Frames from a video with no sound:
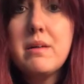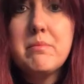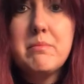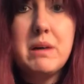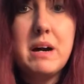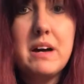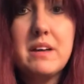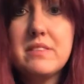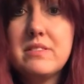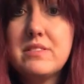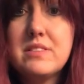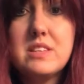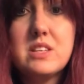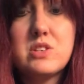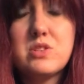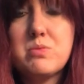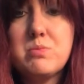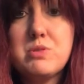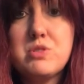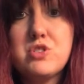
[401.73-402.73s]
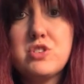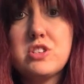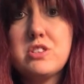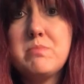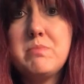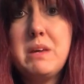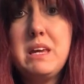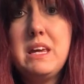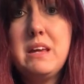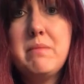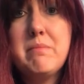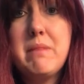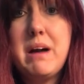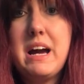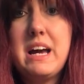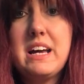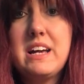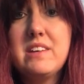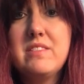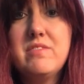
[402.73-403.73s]
but this would just be
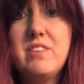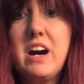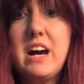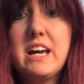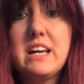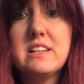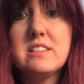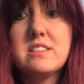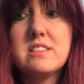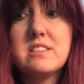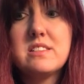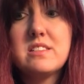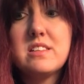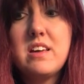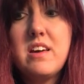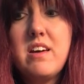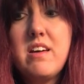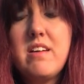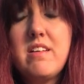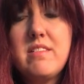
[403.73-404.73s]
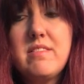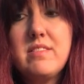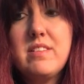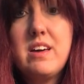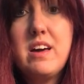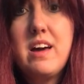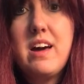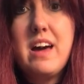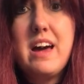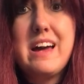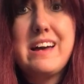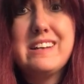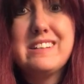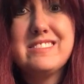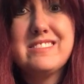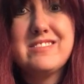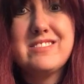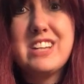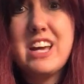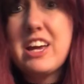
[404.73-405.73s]
my advice,
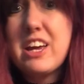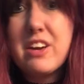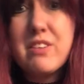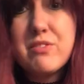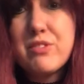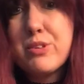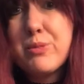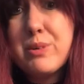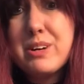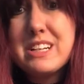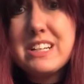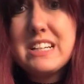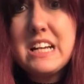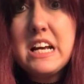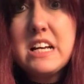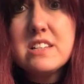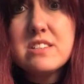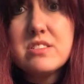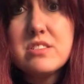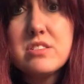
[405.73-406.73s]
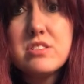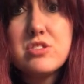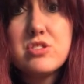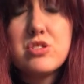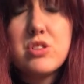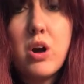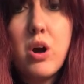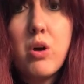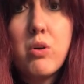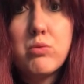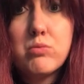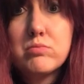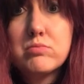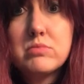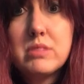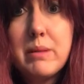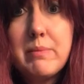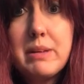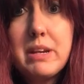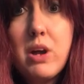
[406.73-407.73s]
and take it for what it is. So
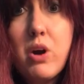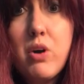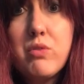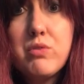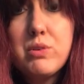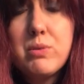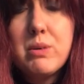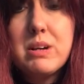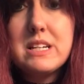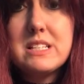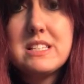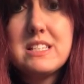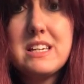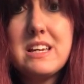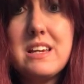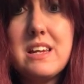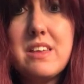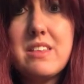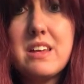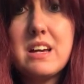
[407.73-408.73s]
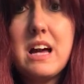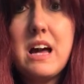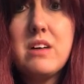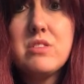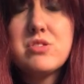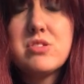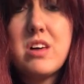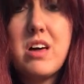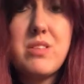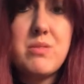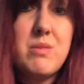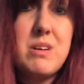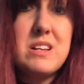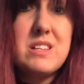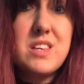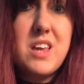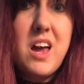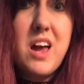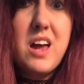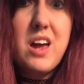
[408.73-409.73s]
let me know if you want to see anything else.
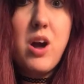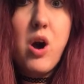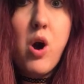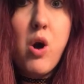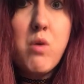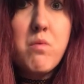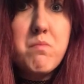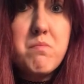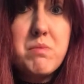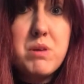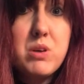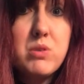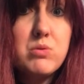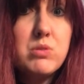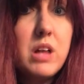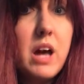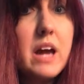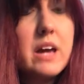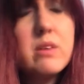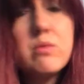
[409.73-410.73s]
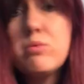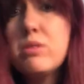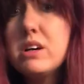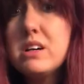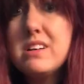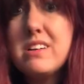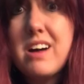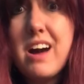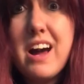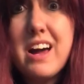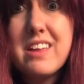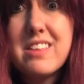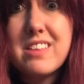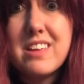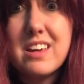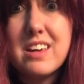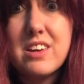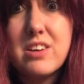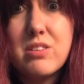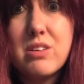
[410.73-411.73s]
Otherwise, I hope you like what I
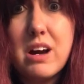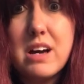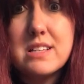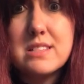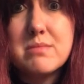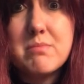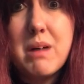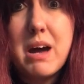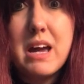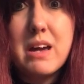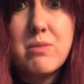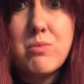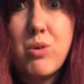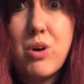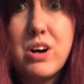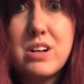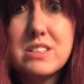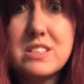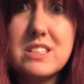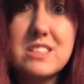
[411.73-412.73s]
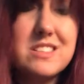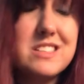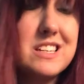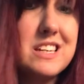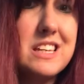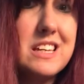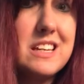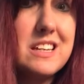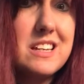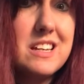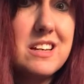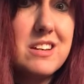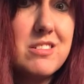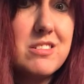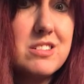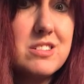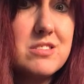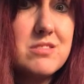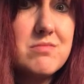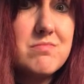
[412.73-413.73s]
think you guys might want to see and hear
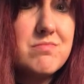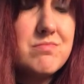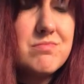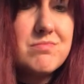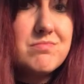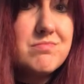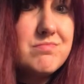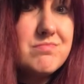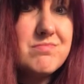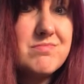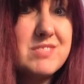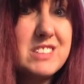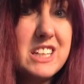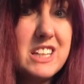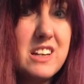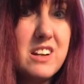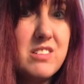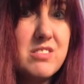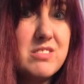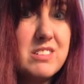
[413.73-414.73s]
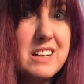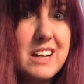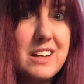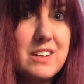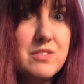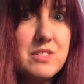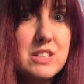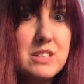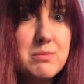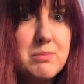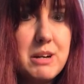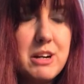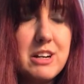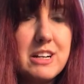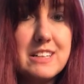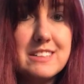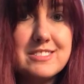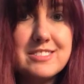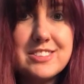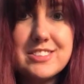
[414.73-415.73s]
and, kind of
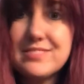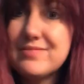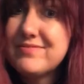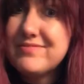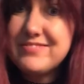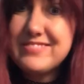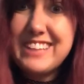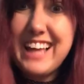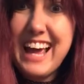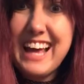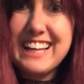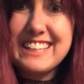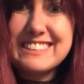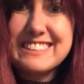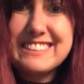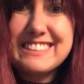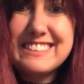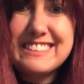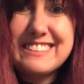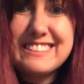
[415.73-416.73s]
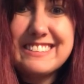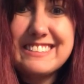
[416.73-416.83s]
experience. Thanks.